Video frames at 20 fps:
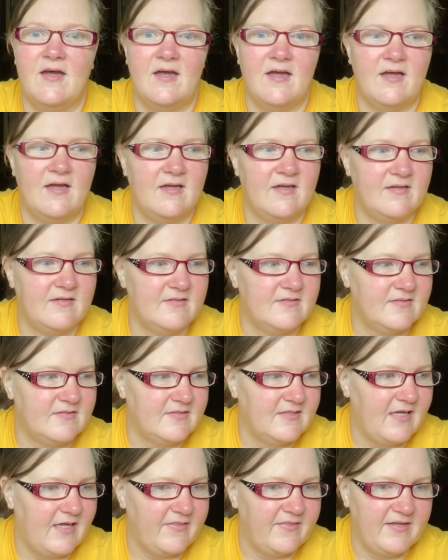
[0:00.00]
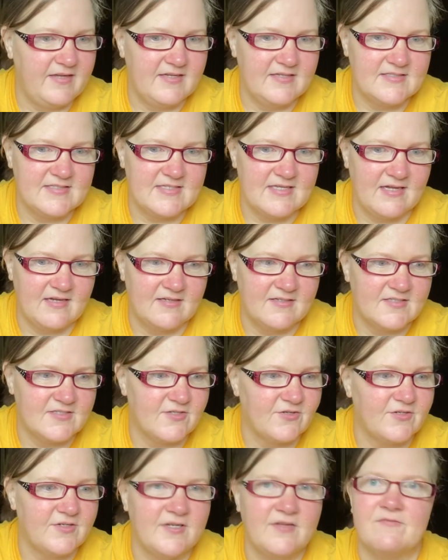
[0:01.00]
I think it's like
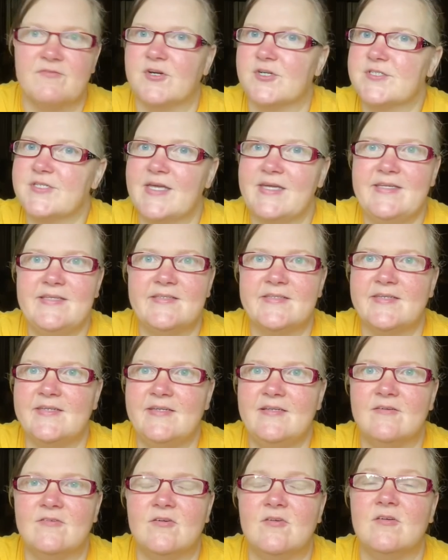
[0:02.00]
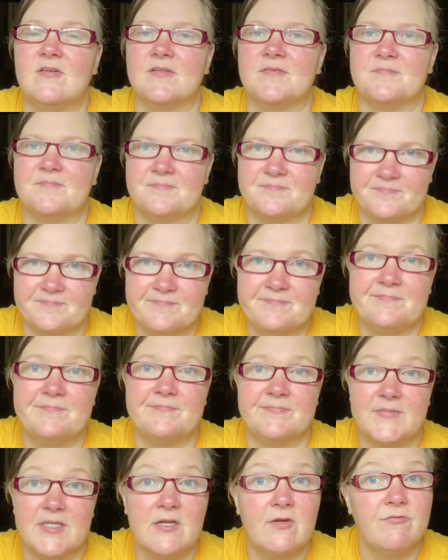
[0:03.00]
starting at verse 18 on.
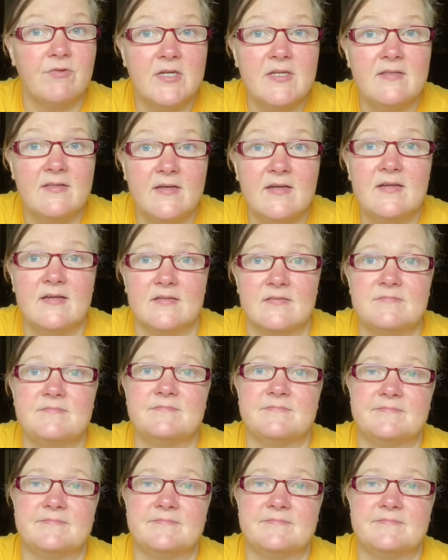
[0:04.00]
Go read that.